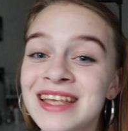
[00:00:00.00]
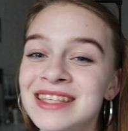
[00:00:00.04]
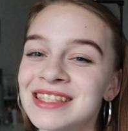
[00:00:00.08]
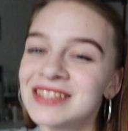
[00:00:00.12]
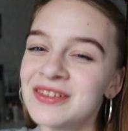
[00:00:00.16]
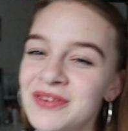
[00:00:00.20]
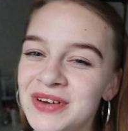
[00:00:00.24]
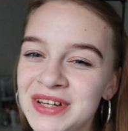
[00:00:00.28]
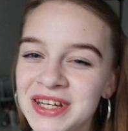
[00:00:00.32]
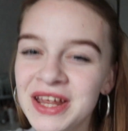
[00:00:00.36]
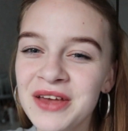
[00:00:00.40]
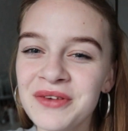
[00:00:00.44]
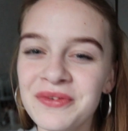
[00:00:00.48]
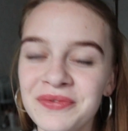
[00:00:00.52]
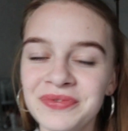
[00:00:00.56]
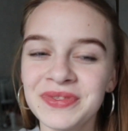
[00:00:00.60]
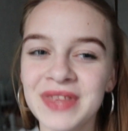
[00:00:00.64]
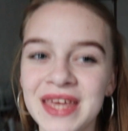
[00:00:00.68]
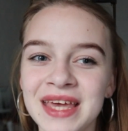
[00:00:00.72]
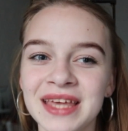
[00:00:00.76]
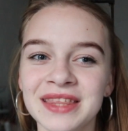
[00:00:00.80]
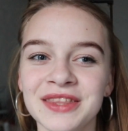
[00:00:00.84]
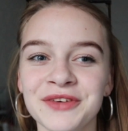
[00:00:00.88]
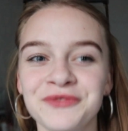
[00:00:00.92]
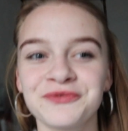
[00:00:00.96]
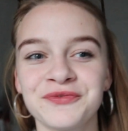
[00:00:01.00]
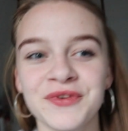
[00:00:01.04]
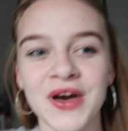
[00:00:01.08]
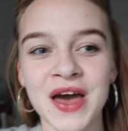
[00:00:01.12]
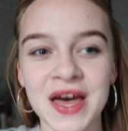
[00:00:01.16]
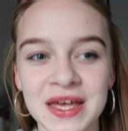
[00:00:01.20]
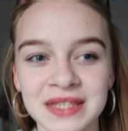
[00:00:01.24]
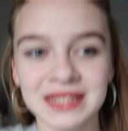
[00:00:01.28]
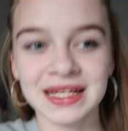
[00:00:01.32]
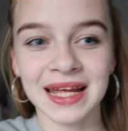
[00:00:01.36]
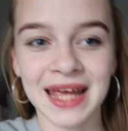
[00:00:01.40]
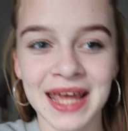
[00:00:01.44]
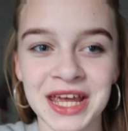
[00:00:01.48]
So I don't think the
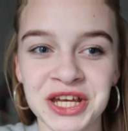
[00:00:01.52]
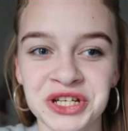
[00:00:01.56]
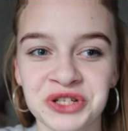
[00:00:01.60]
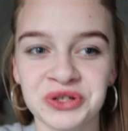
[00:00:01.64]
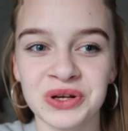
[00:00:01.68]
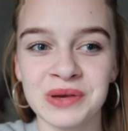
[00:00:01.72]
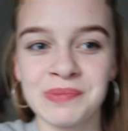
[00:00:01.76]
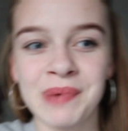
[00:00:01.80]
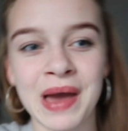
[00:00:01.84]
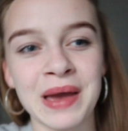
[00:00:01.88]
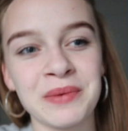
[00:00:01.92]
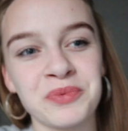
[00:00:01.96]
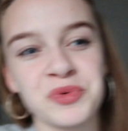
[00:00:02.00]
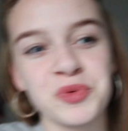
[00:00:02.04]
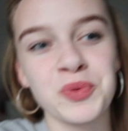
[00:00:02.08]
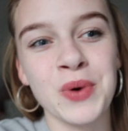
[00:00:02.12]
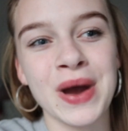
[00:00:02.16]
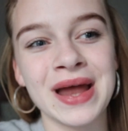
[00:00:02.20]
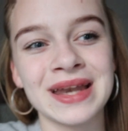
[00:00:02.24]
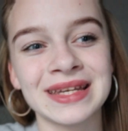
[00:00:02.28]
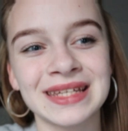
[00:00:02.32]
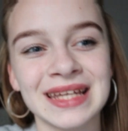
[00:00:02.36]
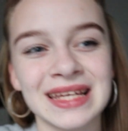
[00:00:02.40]
first history paper went